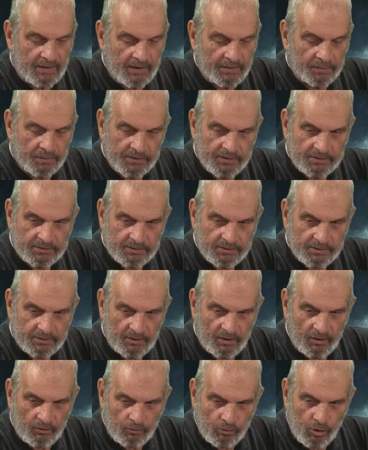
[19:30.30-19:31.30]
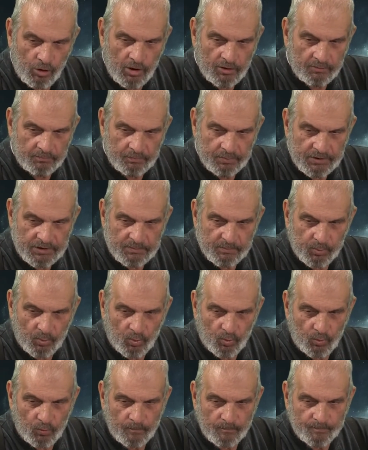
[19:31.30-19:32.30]
I think that a lot of
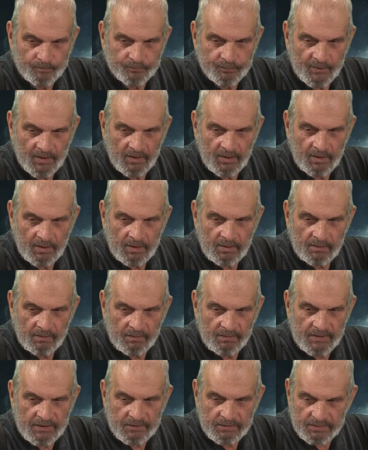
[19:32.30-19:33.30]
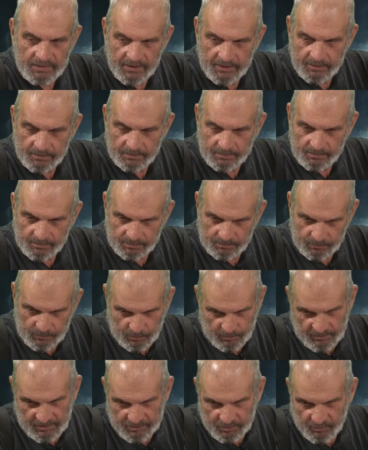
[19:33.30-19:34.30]
people, they they
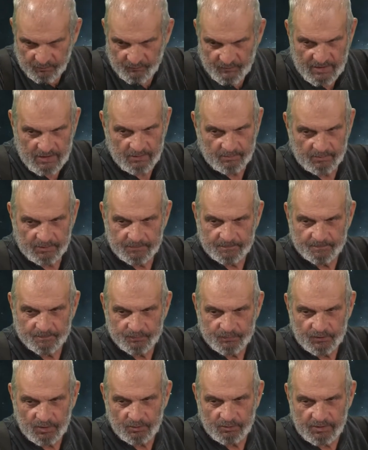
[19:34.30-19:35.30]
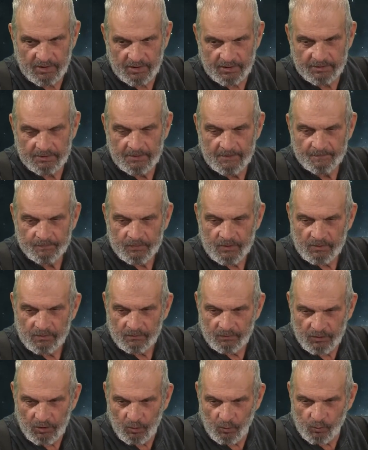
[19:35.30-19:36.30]
like your firemen. Okay,
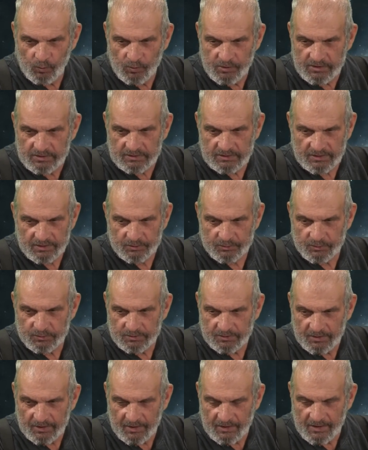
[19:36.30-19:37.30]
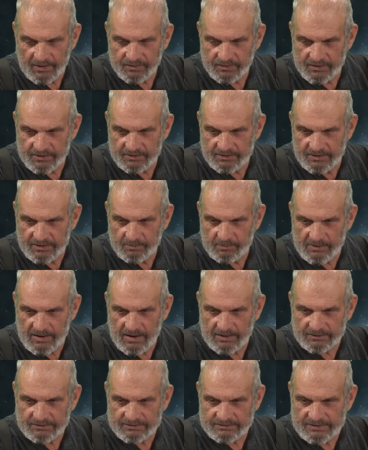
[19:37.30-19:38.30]
they'll read this, and I think deep
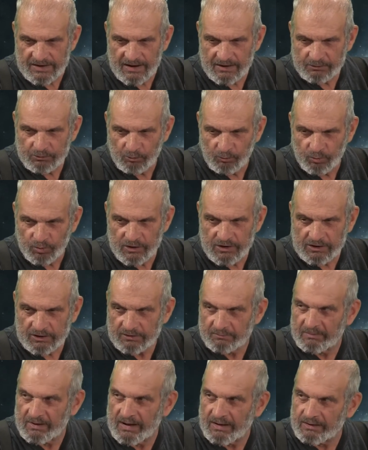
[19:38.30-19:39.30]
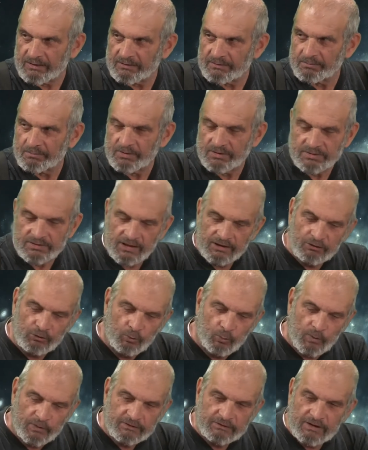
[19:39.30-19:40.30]
down inside they're thinking about it, but they
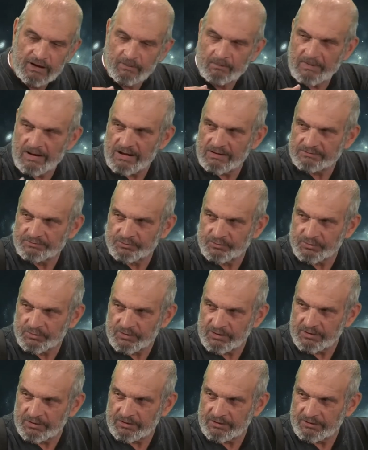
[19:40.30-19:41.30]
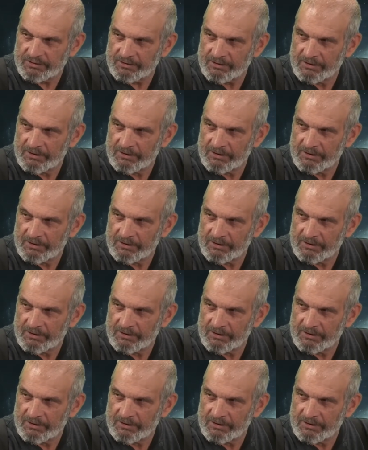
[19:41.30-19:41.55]
don't want to come out and say.